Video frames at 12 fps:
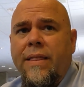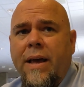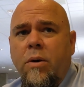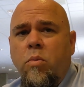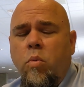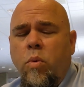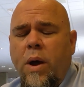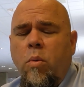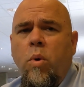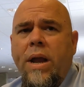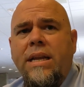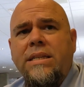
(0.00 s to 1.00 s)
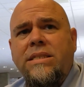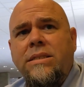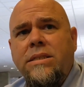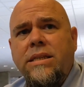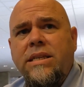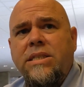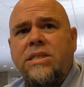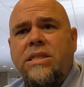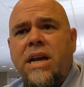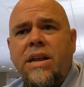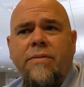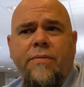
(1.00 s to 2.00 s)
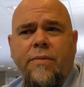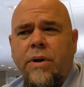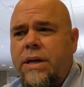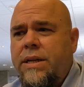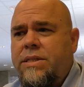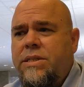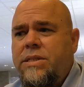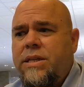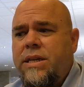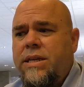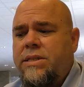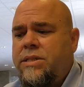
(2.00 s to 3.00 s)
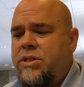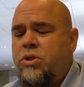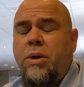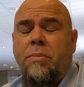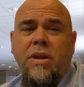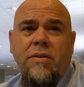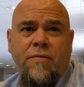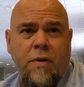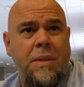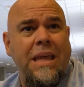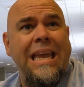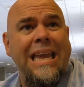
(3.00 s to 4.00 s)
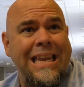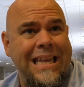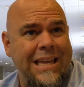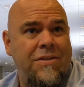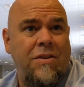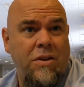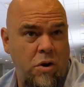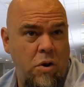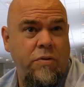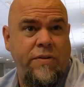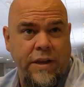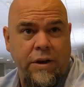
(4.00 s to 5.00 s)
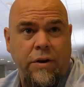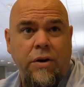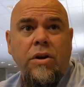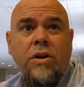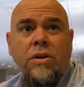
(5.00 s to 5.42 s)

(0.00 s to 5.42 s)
That that weight is, is kind of it's it's distributed from the E&E to the nose gear.